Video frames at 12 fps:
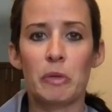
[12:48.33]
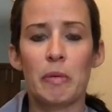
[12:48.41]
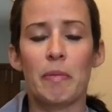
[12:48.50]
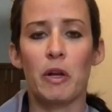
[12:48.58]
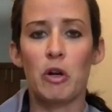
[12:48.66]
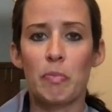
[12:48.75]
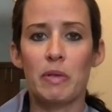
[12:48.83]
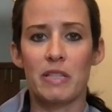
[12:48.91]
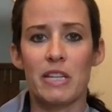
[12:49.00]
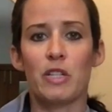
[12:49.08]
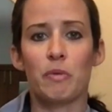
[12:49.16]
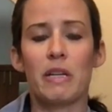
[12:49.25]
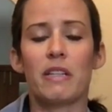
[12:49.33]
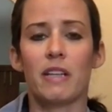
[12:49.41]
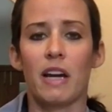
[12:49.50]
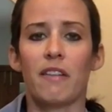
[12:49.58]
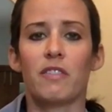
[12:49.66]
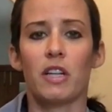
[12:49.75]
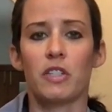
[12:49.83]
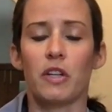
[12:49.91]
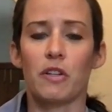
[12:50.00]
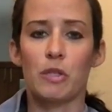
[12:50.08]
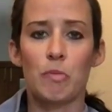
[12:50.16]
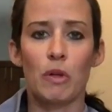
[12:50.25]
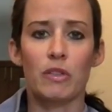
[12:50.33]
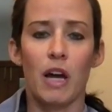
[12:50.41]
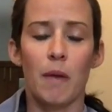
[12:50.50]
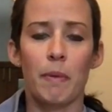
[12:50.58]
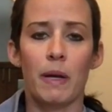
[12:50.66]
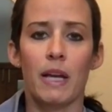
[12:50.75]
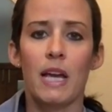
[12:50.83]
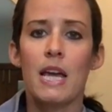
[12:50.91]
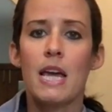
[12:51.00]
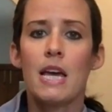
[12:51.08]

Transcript: but my hope is each week to kind of touch on a small topic